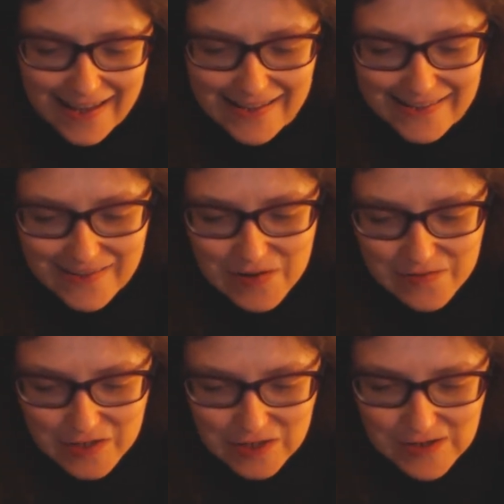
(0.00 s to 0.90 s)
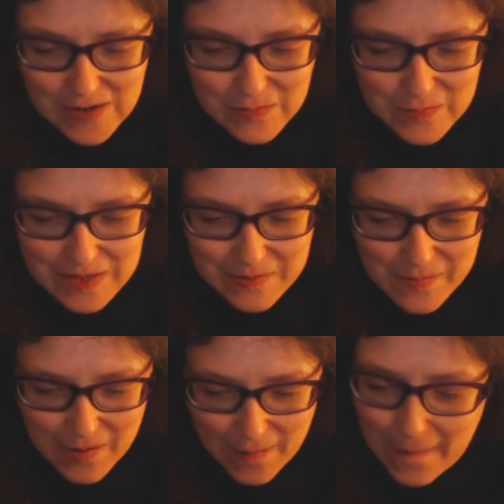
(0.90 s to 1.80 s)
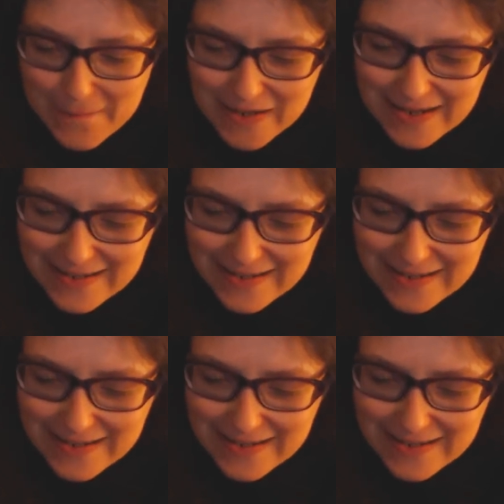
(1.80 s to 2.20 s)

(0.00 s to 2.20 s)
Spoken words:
and it sort of scoops them up.